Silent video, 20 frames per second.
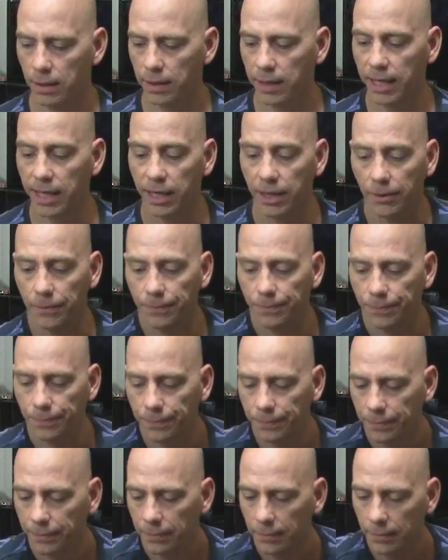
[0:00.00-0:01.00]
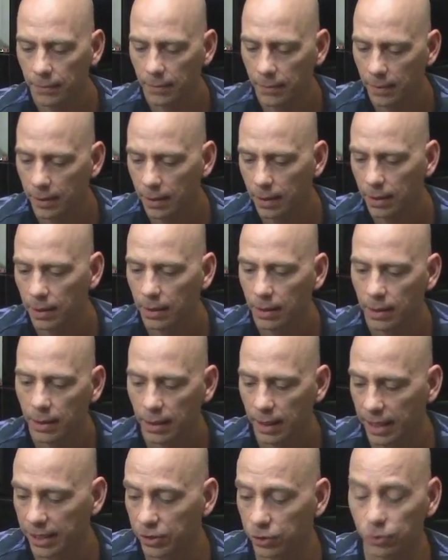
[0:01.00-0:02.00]
Now,
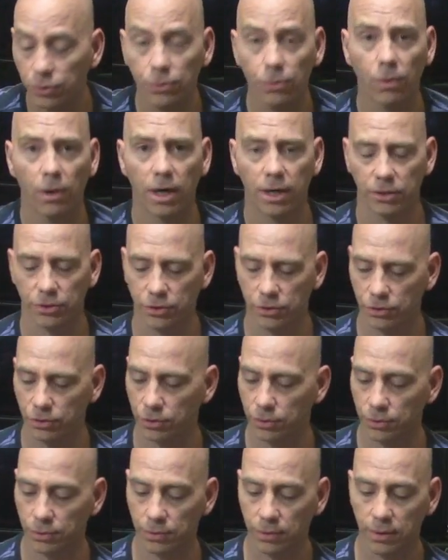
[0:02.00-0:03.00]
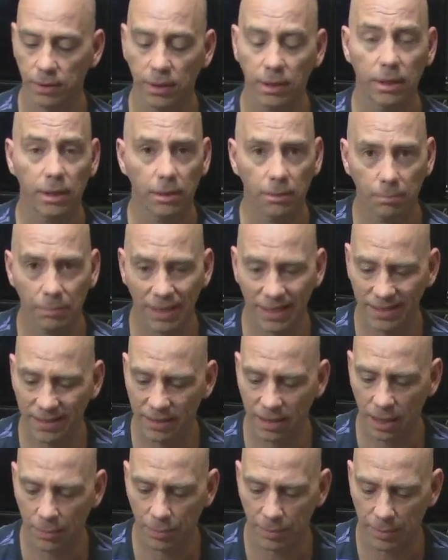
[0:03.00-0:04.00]
I do want to
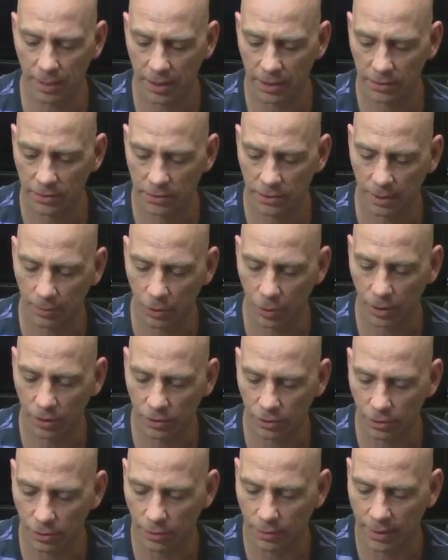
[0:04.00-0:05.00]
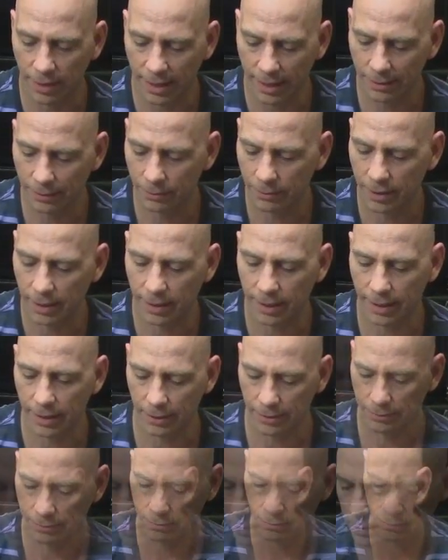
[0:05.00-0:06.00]
mix it up a bit, so I'm going to do that right
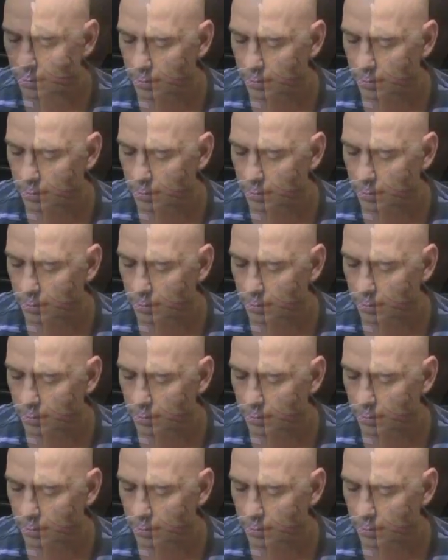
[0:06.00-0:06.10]
now.